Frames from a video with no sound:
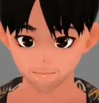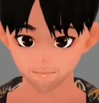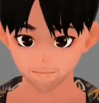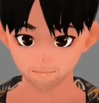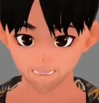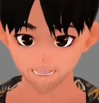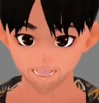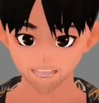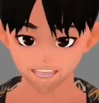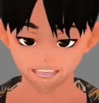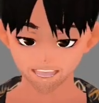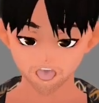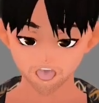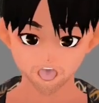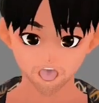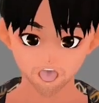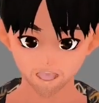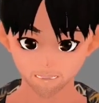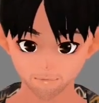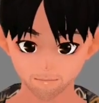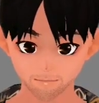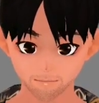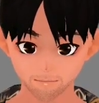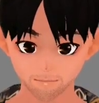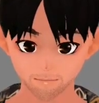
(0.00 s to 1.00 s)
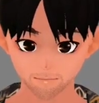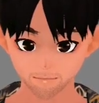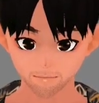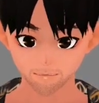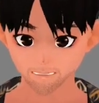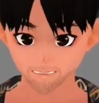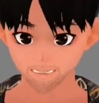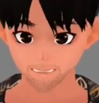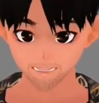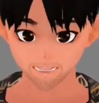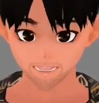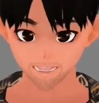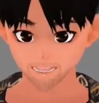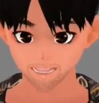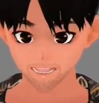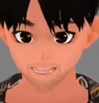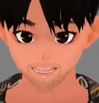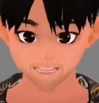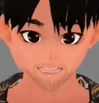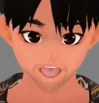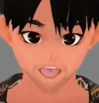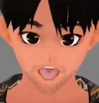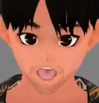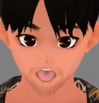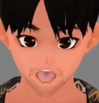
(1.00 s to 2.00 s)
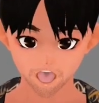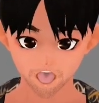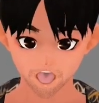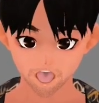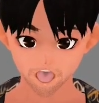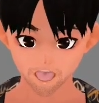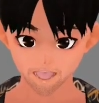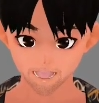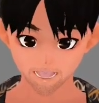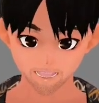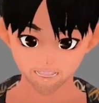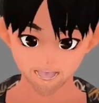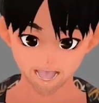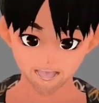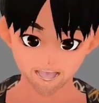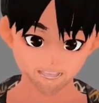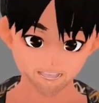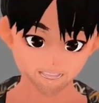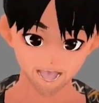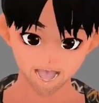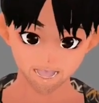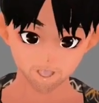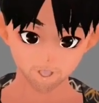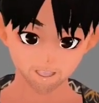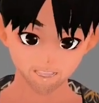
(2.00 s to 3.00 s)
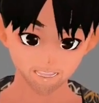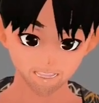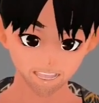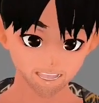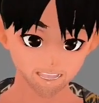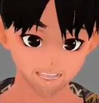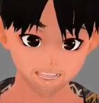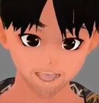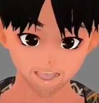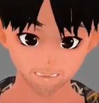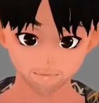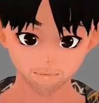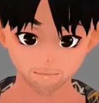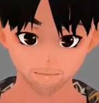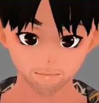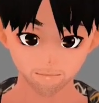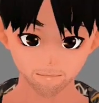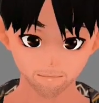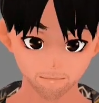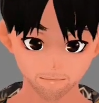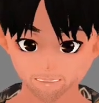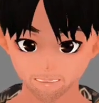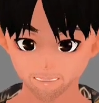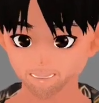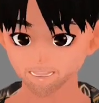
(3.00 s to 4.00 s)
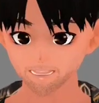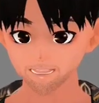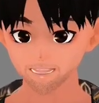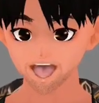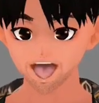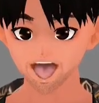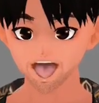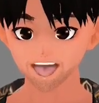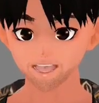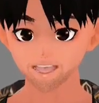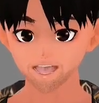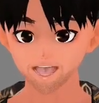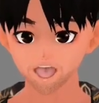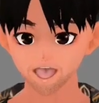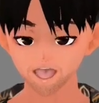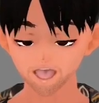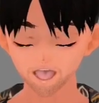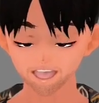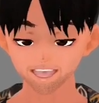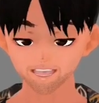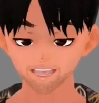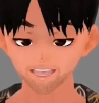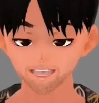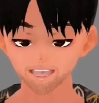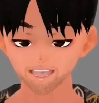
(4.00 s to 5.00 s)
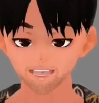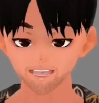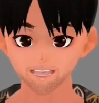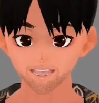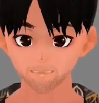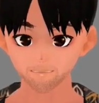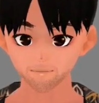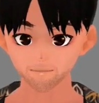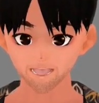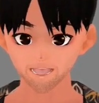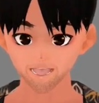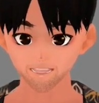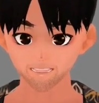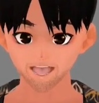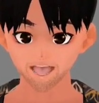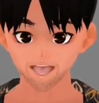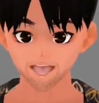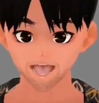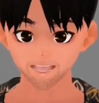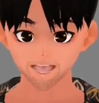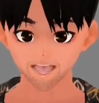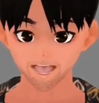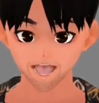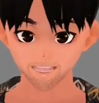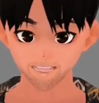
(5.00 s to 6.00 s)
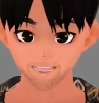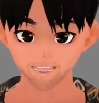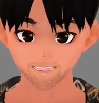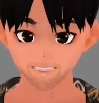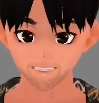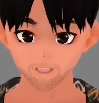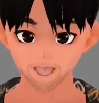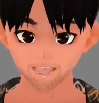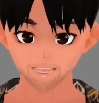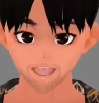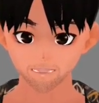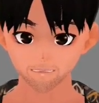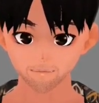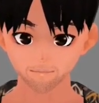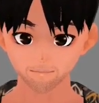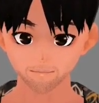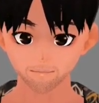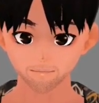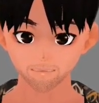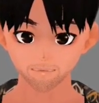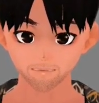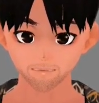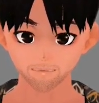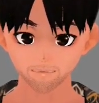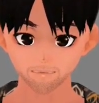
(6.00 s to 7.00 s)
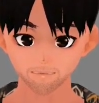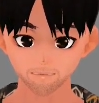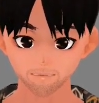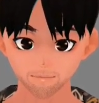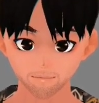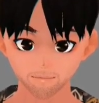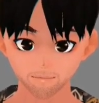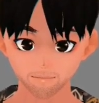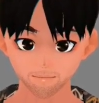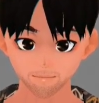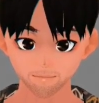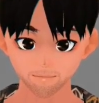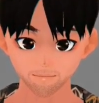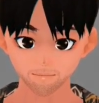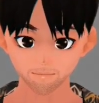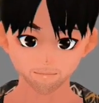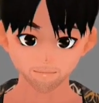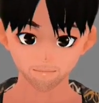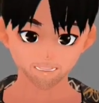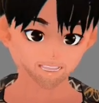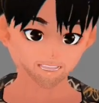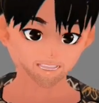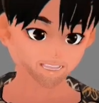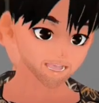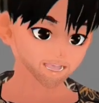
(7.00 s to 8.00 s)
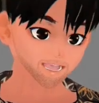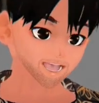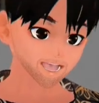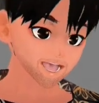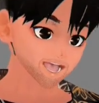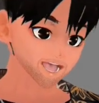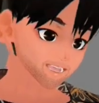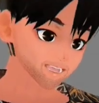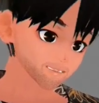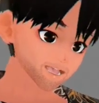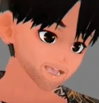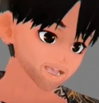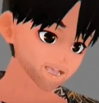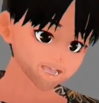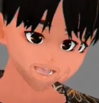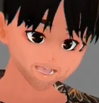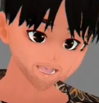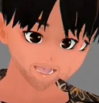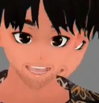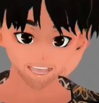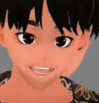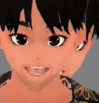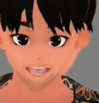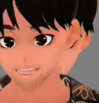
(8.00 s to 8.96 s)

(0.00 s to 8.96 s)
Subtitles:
Yeah, no. No, we're not gonna use that. Add chromatic. This is quite cool actually. Look at these.